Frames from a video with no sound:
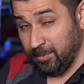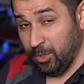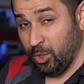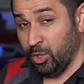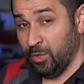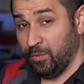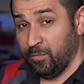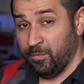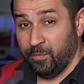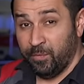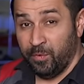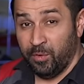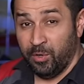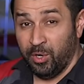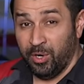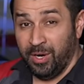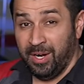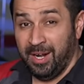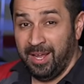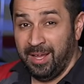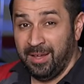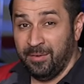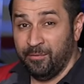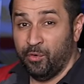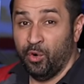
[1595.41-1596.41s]
or
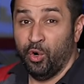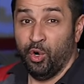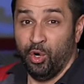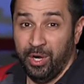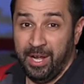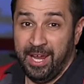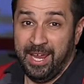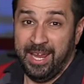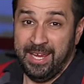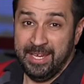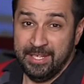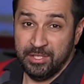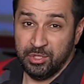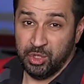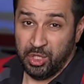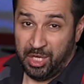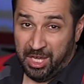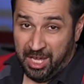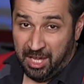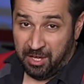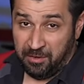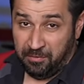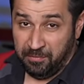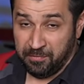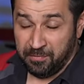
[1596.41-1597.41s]
four H
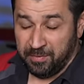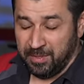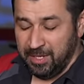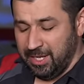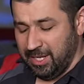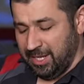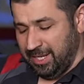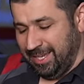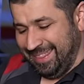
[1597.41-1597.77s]
F,